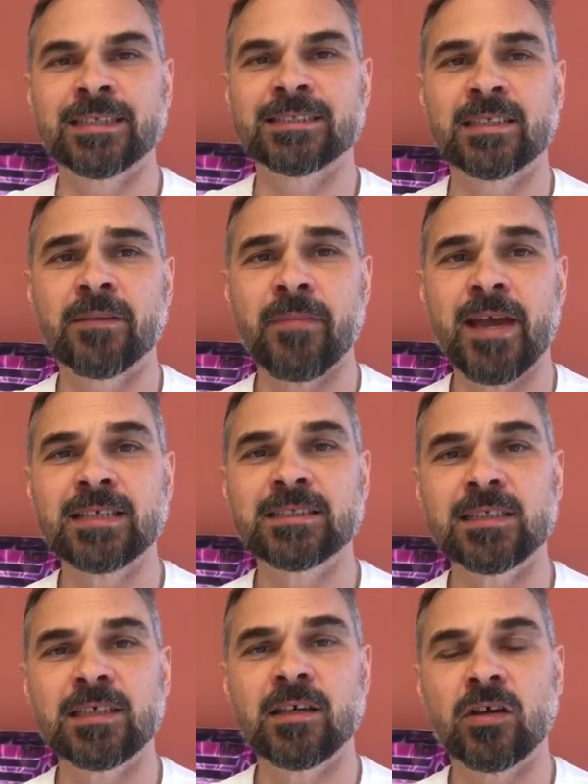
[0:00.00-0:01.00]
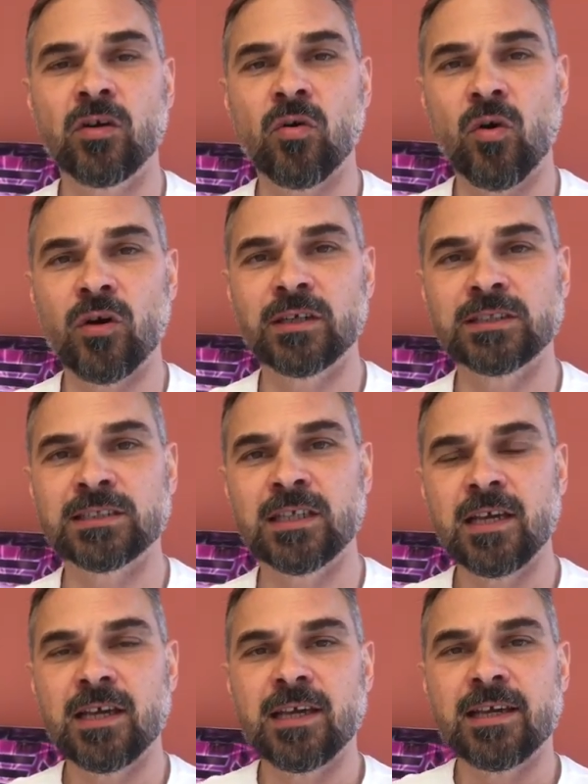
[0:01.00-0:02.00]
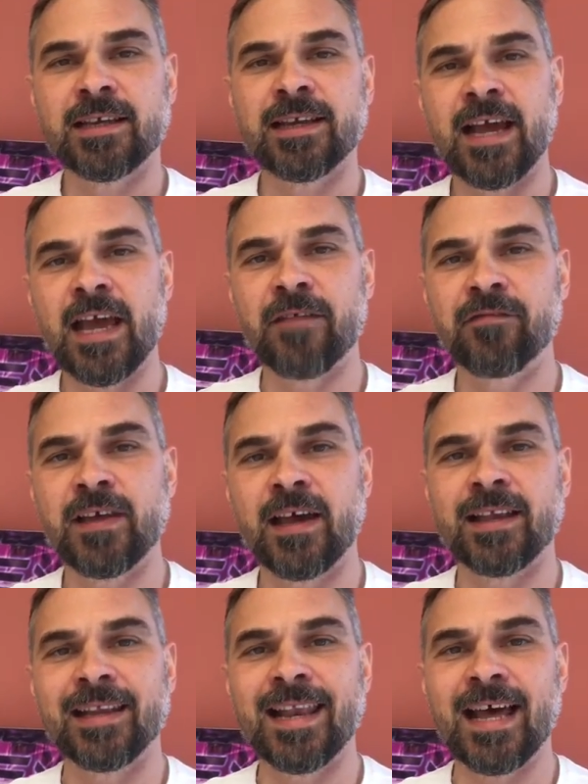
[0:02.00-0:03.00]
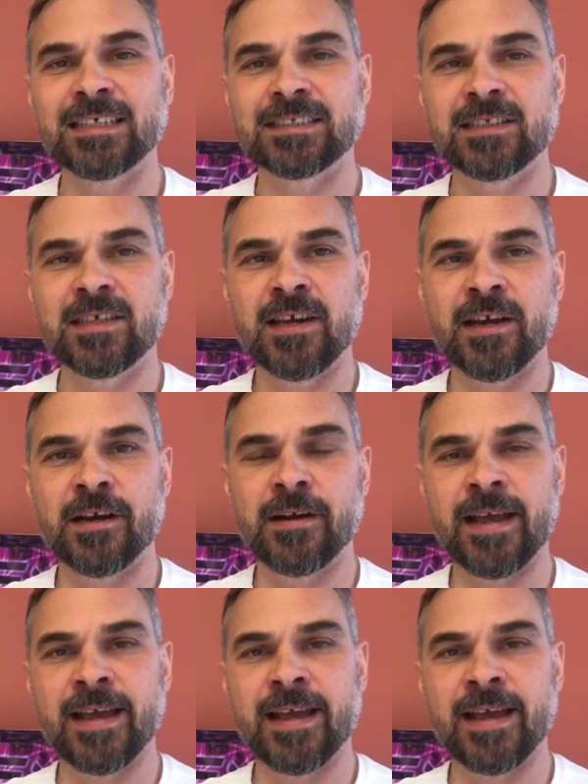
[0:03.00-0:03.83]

It's an amazing course that I have done last year.